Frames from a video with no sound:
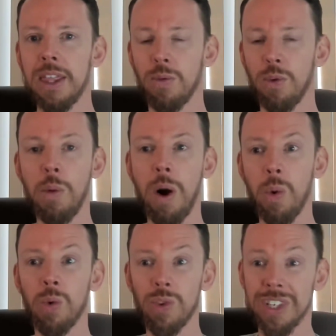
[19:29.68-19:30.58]
The robot
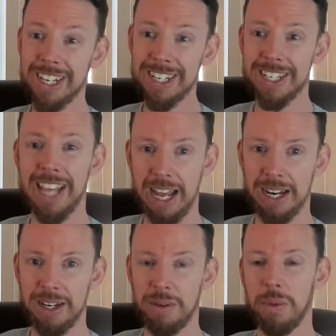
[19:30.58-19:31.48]
will resist
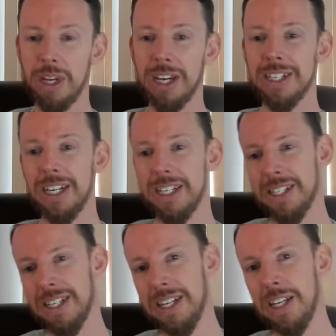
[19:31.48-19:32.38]
that because
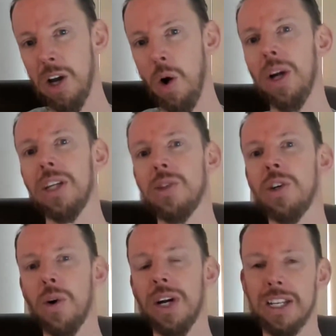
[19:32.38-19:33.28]
it's going to
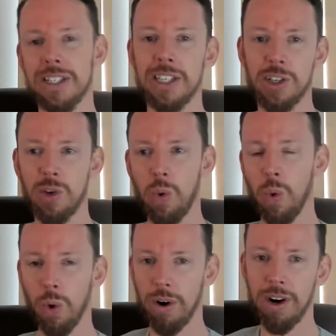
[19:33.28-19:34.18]
go against its
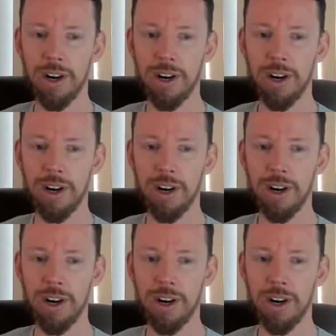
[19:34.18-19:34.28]
core